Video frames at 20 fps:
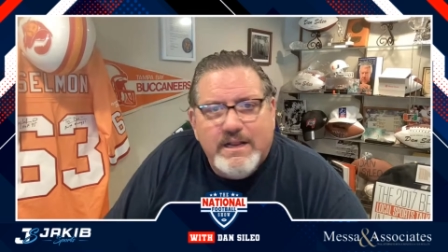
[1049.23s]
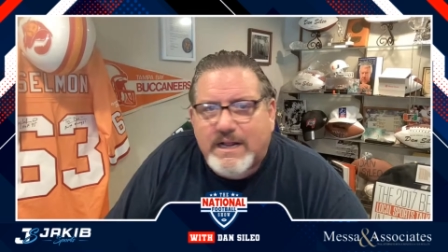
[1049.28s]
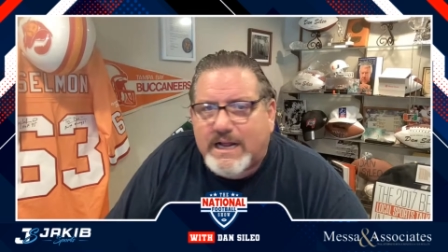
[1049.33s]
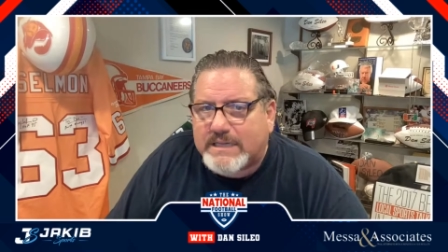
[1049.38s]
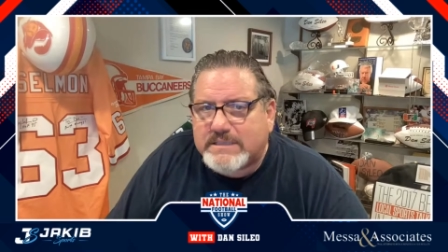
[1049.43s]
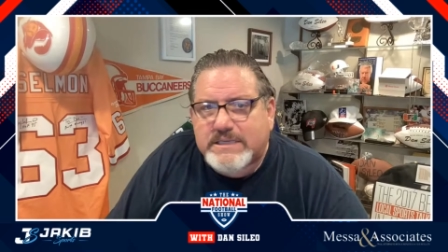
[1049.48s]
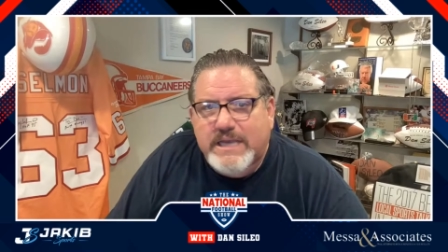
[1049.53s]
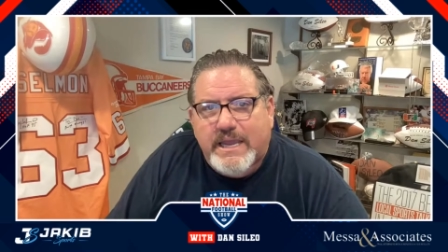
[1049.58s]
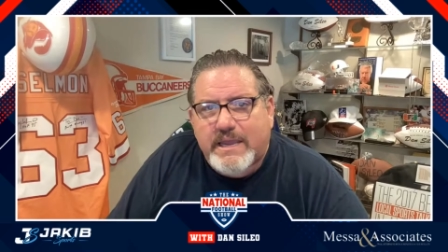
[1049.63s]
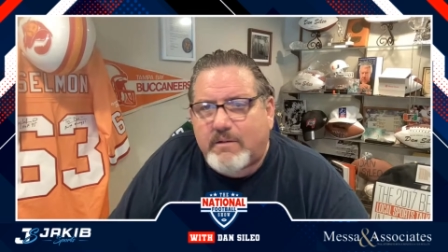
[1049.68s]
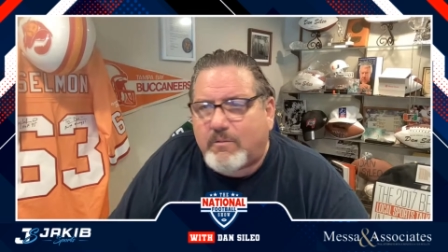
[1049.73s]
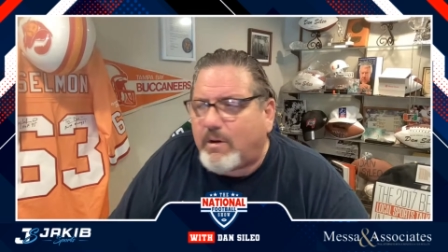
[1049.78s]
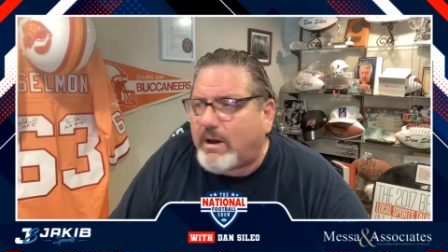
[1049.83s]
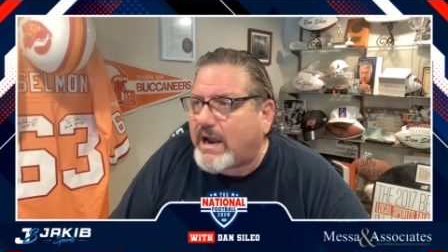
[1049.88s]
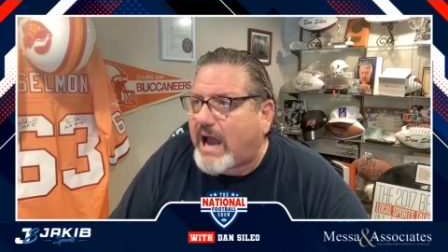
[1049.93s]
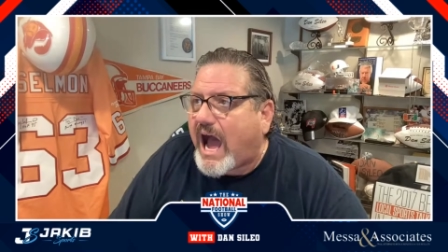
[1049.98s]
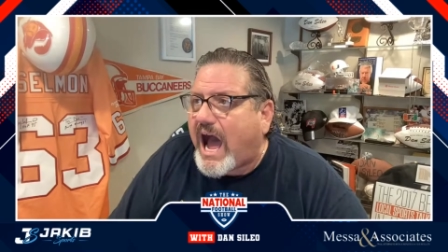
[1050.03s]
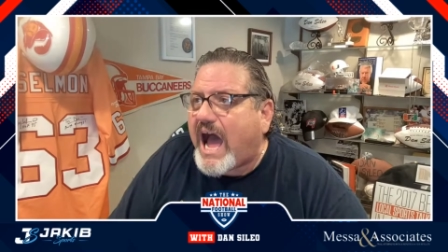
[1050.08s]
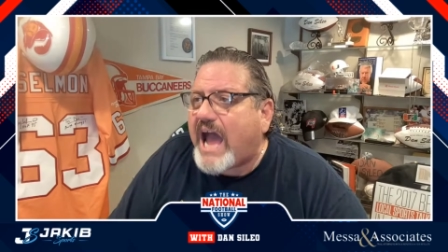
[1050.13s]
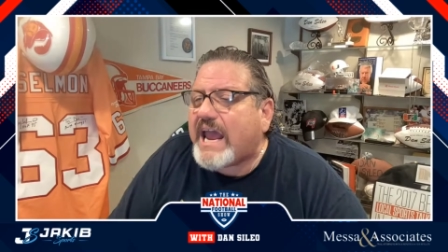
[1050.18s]
I'll tell you
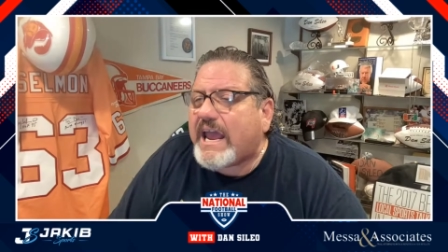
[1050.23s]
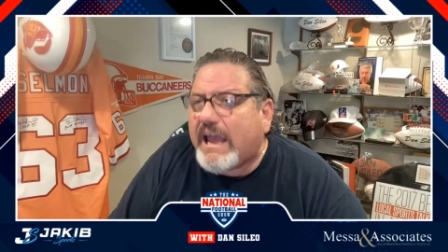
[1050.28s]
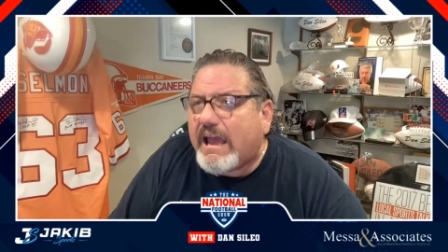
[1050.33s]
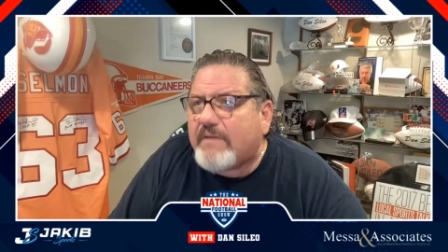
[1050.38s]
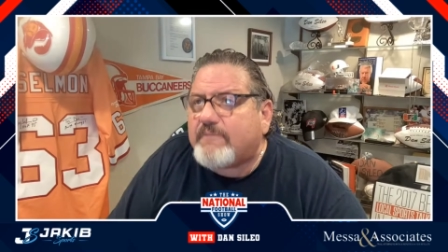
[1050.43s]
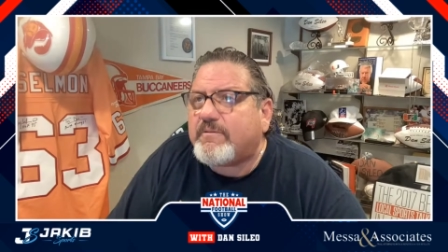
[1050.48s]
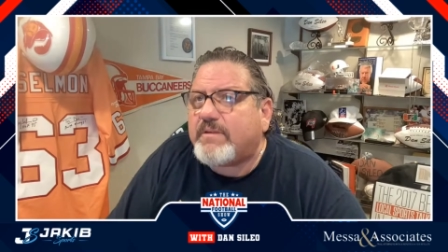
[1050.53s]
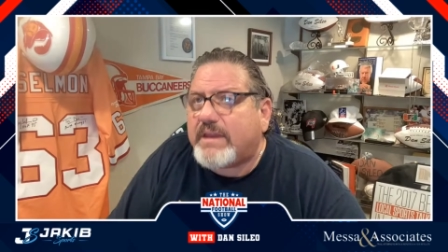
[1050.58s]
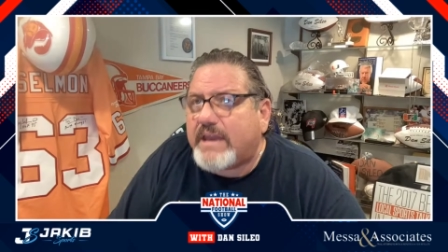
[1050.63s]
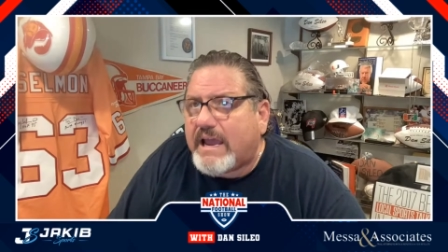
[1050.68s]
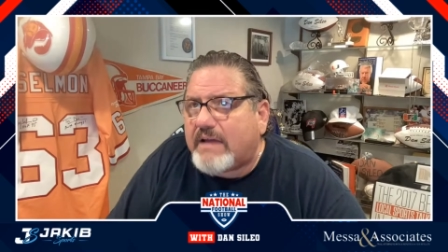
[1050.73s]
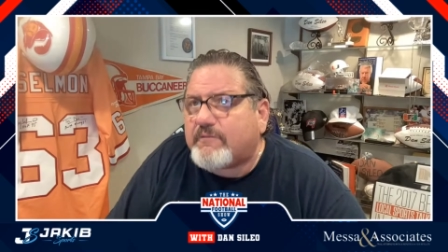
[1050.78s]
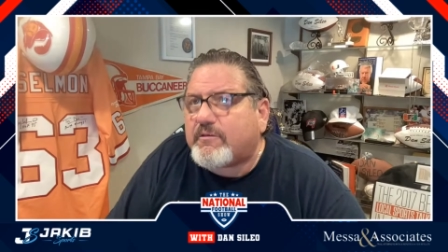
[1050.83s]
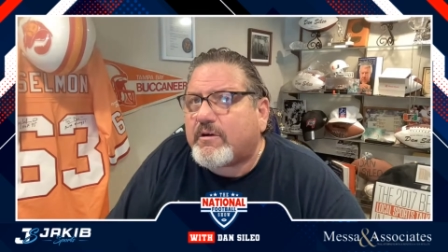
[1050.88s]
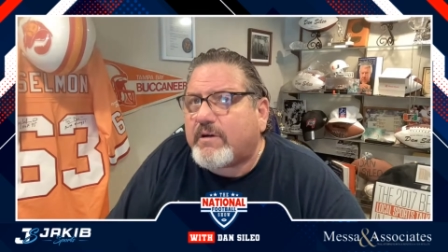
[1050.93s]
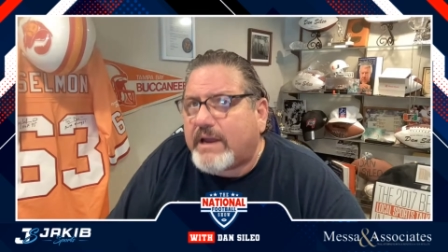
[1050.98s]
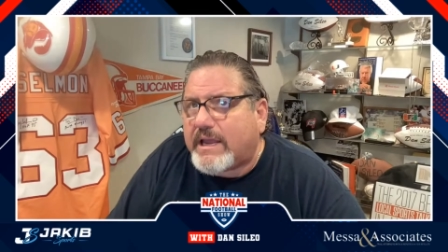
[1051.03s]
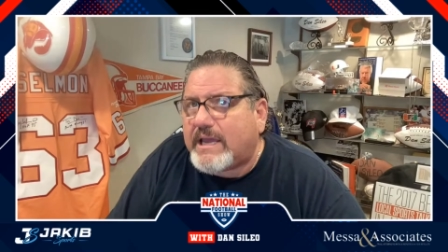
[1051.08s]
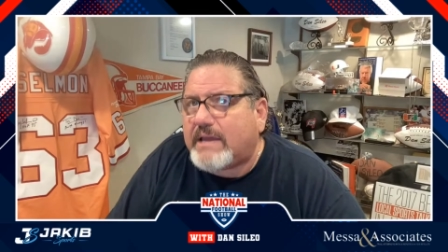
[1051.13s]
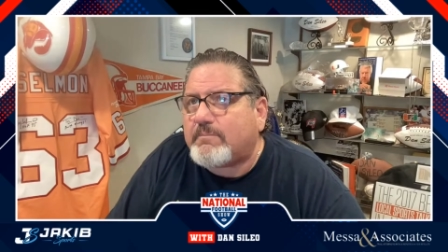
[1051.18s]
what, I have
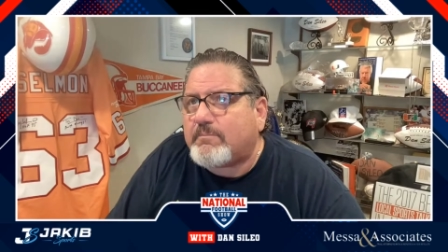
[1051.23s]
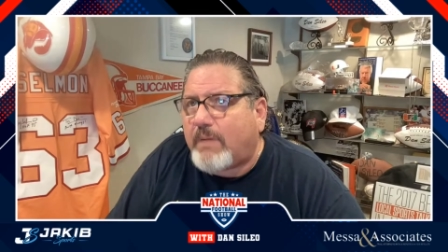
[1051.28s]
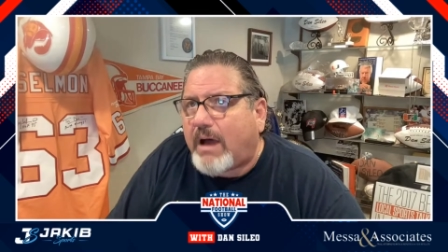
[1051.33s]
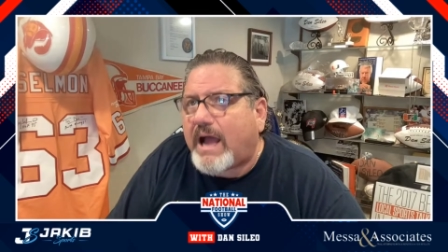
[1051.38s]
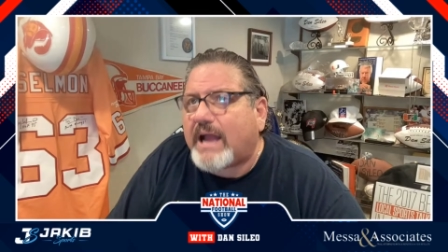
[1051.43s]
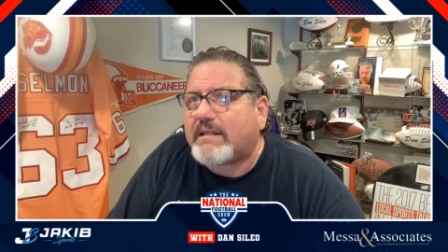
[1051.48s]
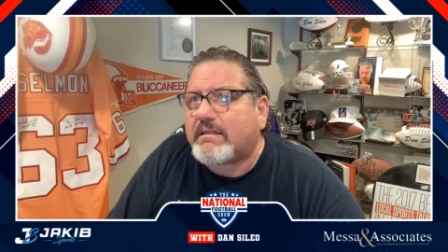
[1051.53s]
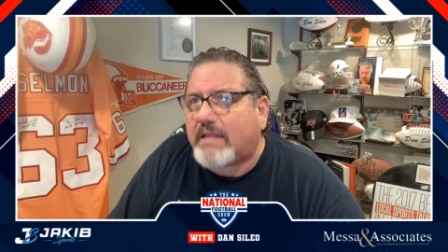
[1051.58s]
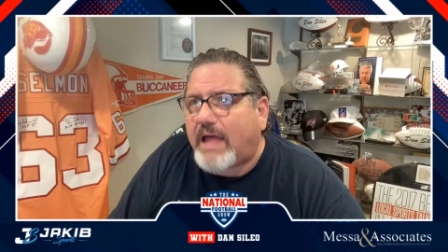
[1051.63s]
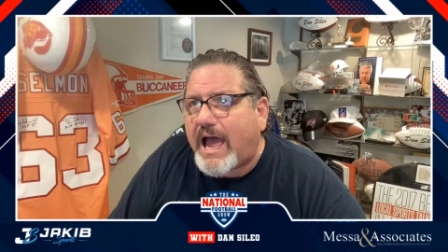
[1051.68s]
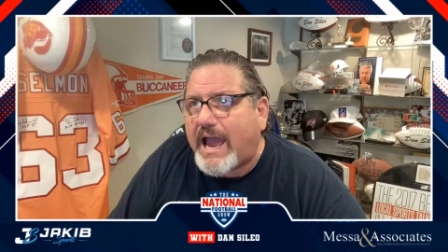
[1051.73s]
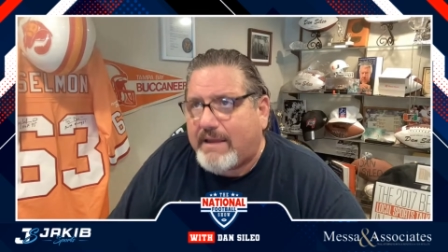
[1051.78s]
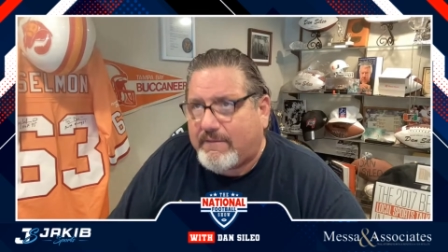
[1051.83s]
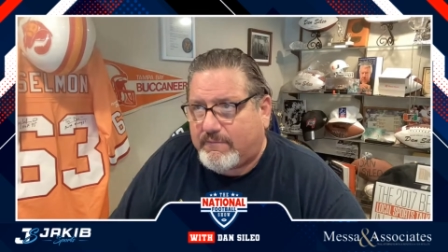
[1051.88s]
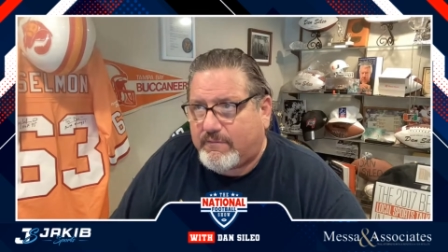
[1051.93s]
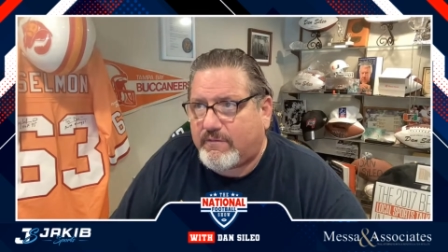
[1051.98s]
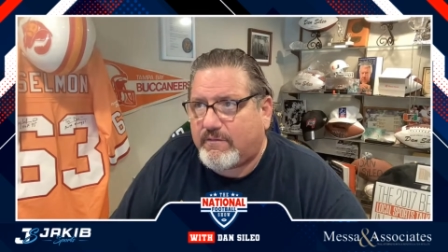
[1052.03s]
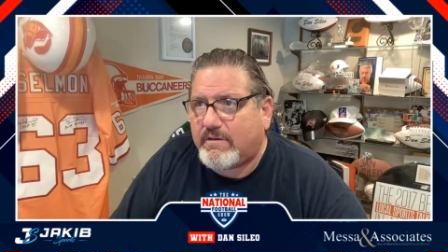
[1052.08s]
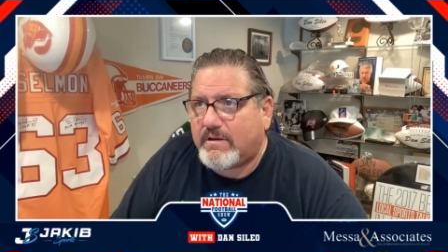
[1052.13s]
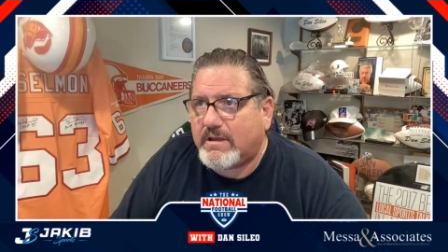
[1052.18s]
never in my
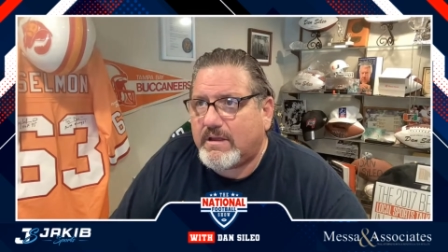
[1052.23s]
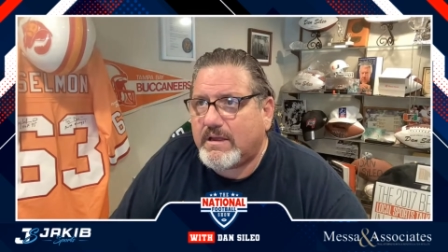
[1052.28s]
life